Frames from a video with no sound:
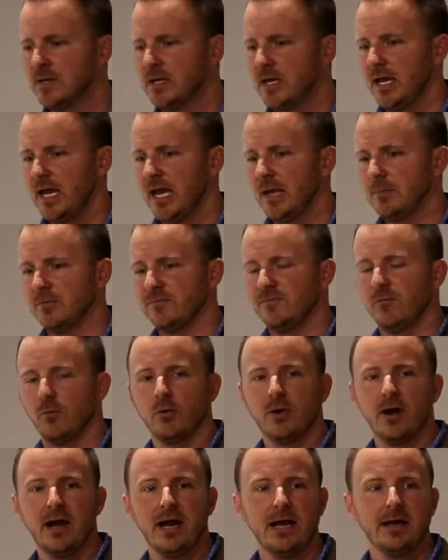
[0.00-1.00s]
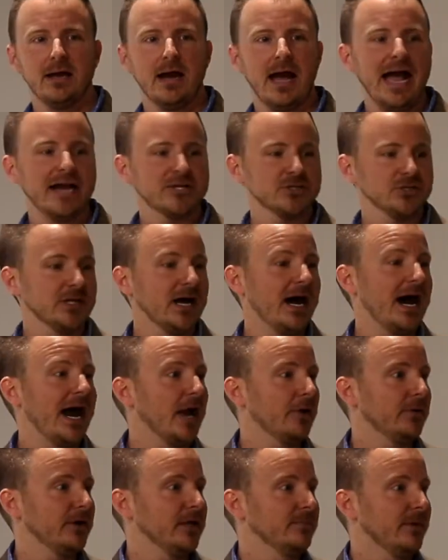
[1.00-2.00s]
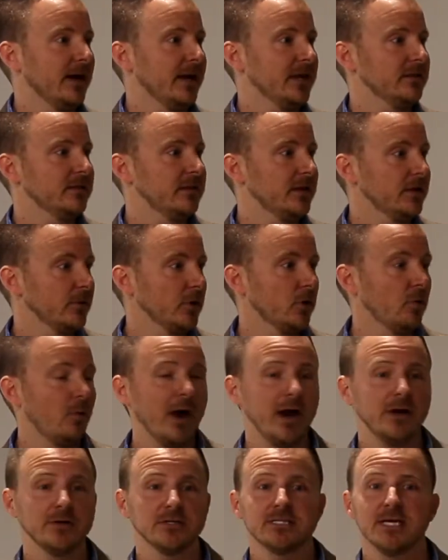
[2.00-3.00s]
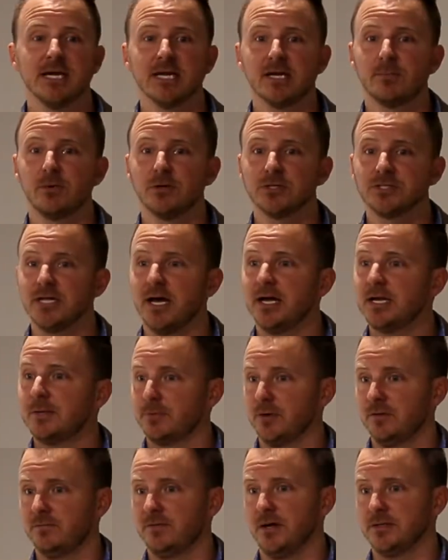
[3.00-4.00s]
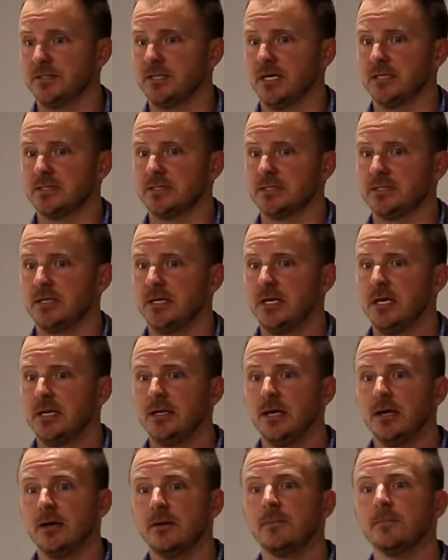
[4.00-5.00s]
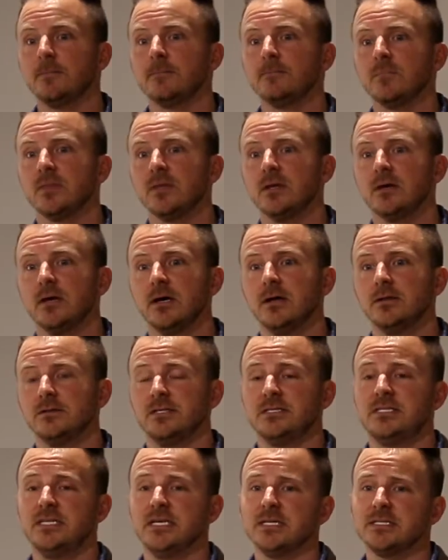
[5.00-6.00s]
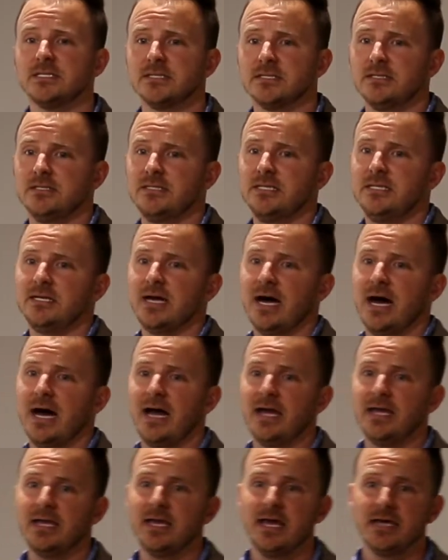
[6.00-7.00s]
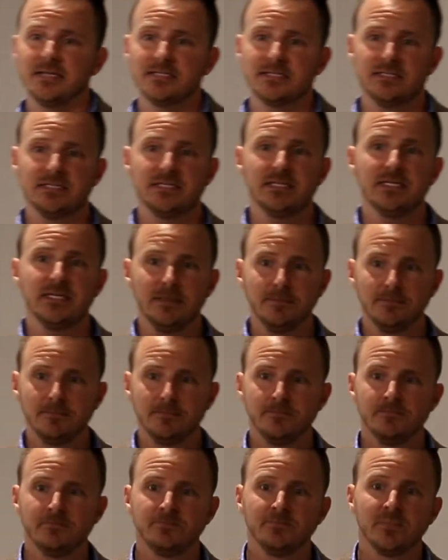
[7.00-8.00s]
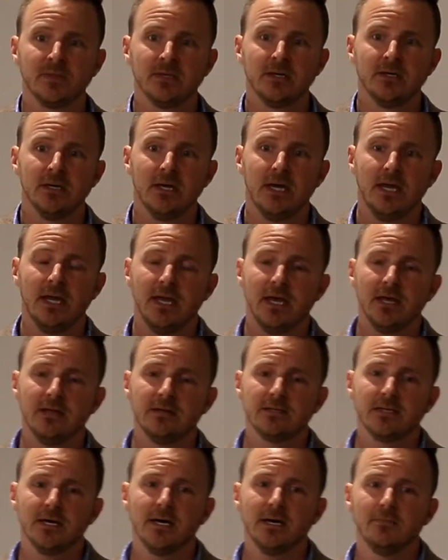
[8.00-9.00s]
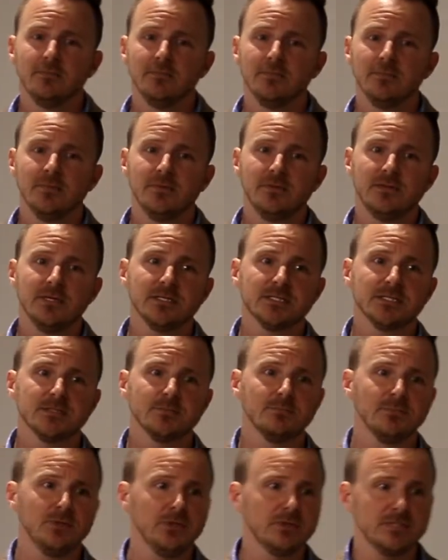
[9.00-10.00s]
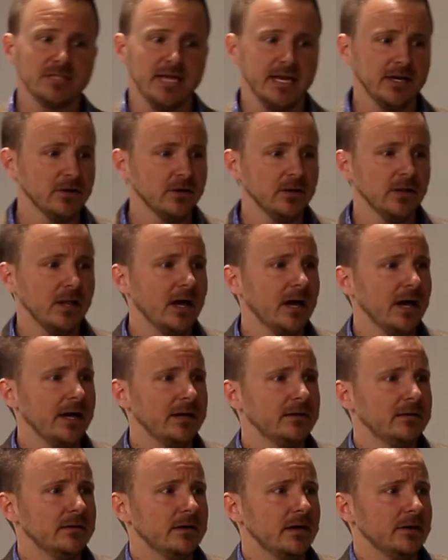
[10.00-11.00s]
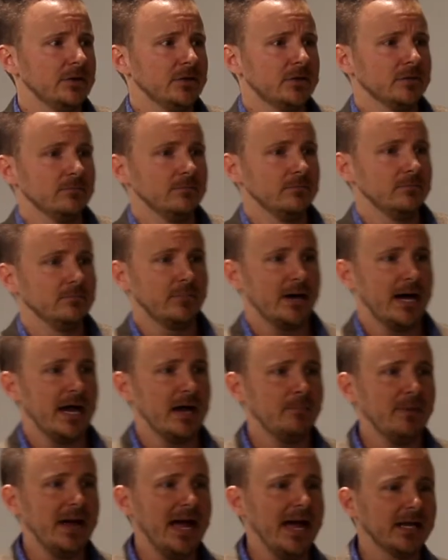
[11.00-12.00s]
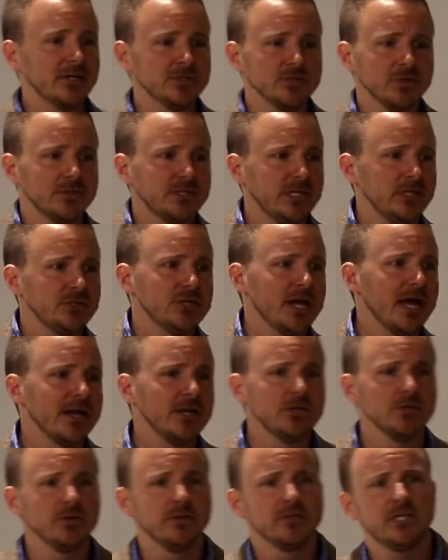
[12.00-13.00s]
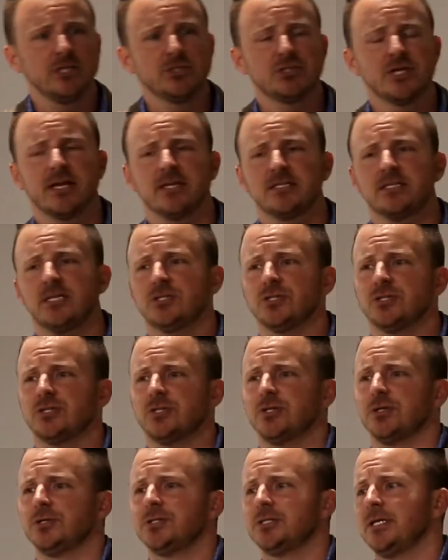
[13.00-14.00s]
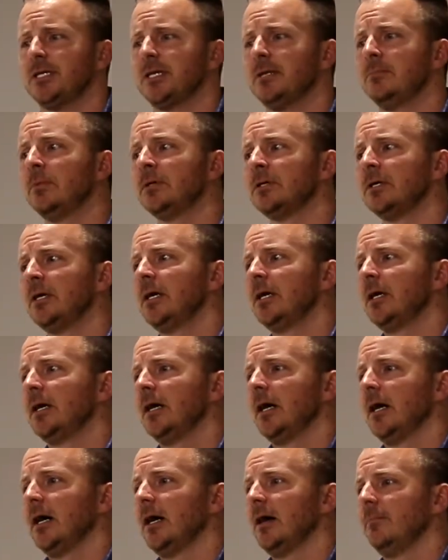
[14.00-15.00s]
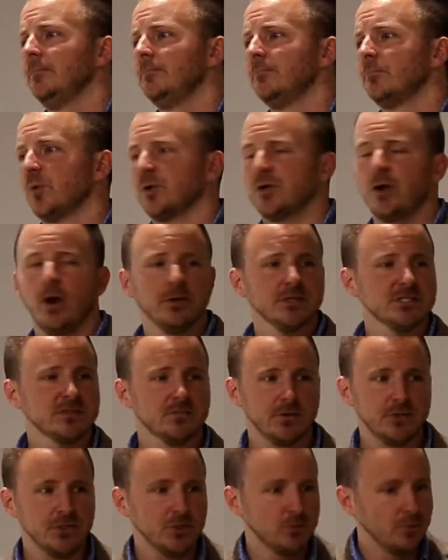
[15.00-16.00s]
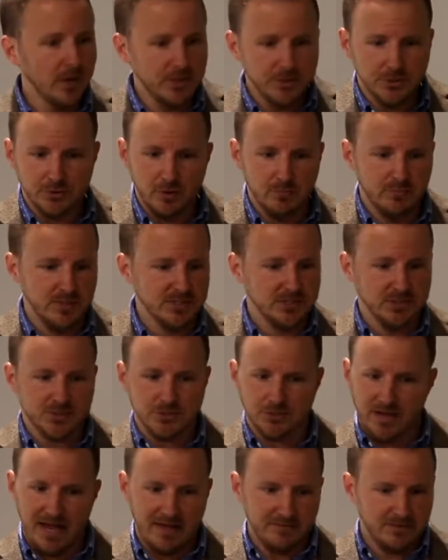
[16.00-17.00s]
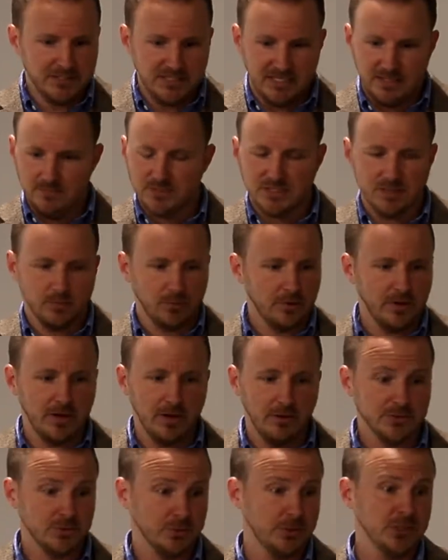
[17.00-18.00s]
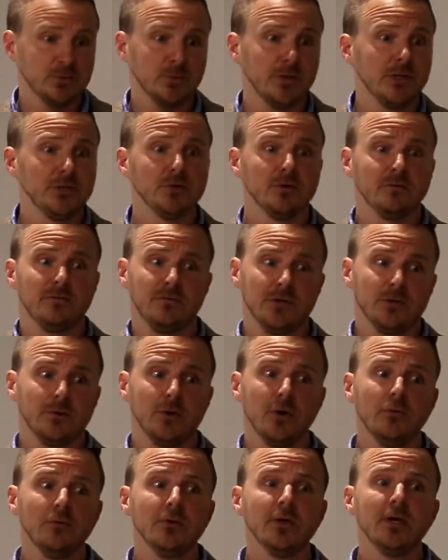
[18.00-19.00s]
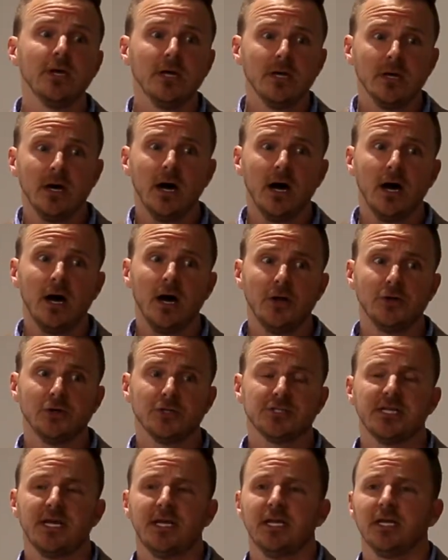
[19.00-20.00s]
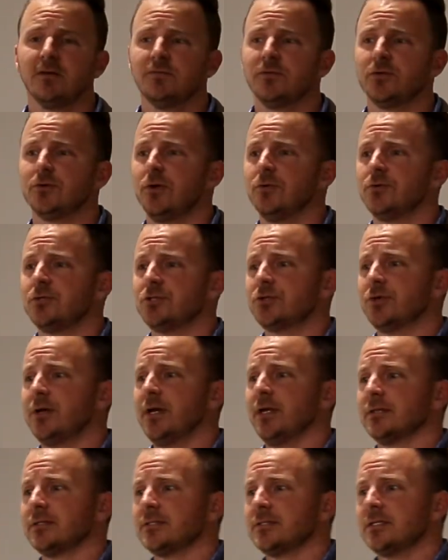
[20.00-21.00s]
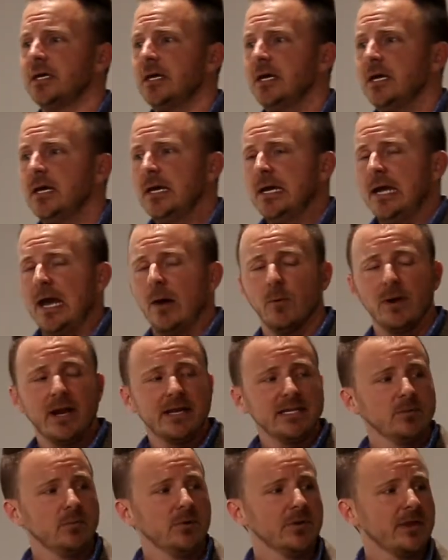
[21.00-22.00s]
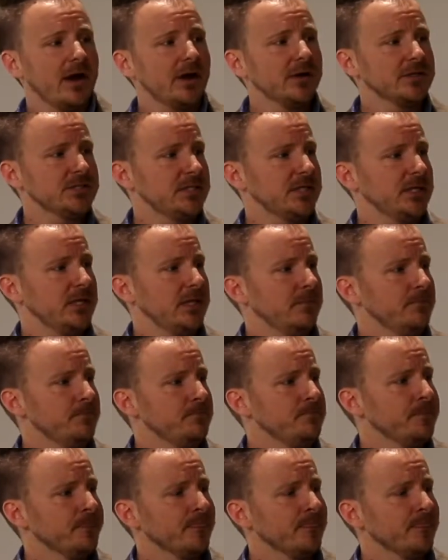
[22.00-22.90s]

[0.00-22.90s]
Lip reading: And before I actually hire anybody, they're required to take a personality profile test. What was the name of that first? The DISC, D-I-S-C. And this, you can take it online. You can buy a package that will teach you how to do it and teach you how to teach it to your team, regardless of whether you run your own business or have a team somewhere else, or you just want to do it for your own understanding of your own strengths. And what I did with our team